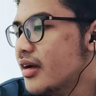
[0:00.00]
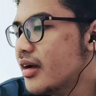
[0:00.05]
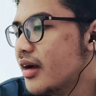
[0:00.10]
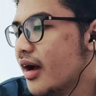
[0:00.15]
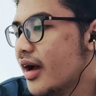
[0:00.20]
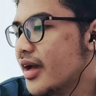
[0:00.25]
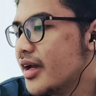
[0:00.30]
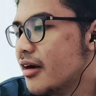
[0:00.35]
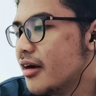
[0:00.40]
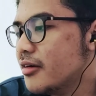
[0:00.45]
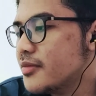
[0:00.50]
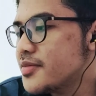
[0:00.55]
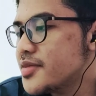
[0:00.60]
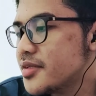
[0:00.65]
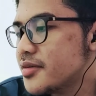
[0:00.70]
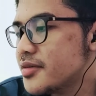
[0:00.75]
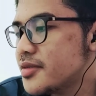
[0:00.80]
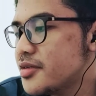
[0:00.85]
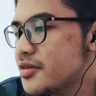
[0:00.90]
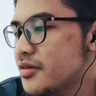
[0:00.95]
I hope so
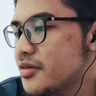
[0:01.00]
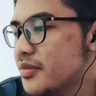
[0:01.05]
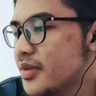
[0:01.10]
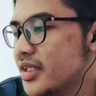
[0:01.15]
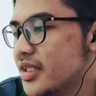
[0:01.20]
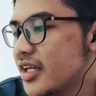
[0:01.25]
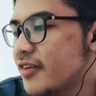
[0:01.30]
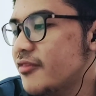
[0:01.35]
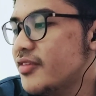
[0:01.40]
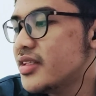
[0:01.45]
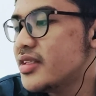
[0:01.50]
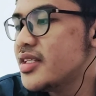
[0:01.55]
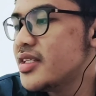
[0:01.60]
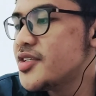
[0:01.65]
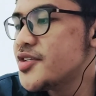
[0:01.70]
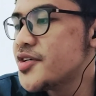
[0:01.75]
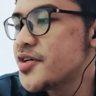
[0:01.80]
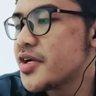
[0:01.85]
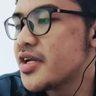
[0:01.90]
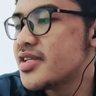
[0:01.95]
too. But if the
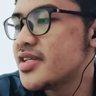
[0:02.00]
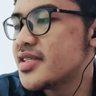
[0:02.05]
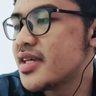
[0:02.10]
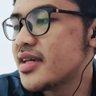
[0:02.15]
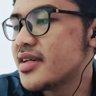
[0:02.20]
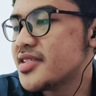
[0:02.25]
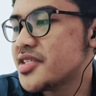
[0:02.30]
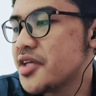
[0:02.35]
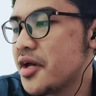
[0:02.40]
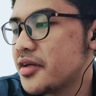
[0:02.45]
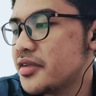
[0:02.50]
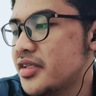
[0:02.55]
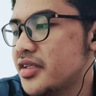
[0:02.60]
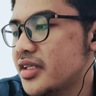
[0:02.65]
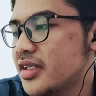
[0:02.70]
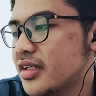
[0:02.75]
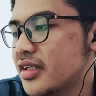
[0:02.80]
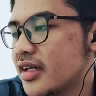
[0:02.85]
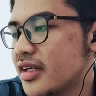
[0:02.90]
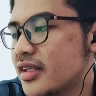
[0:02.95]
teacher is
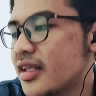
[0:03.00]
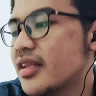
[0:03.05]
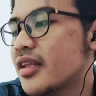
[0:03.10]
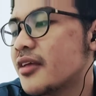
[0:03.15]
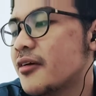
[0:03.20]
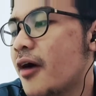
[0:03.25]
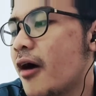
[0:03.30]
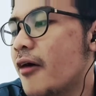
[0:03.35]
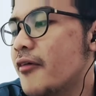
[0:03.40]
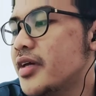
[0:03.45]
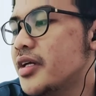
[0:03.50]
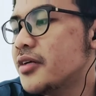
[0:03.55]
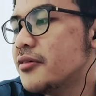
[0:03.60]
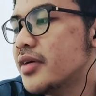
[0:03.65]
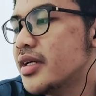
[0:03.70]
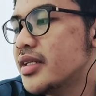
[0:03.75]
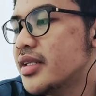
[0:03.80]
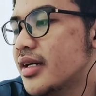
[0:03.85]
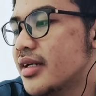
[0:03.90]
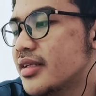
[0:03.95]
exciting and outgoing, why
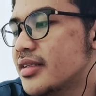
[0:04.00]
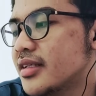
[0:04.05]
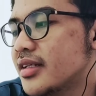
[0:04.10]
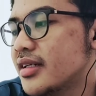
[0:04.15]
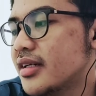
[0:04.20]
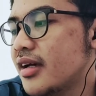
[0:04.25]
not?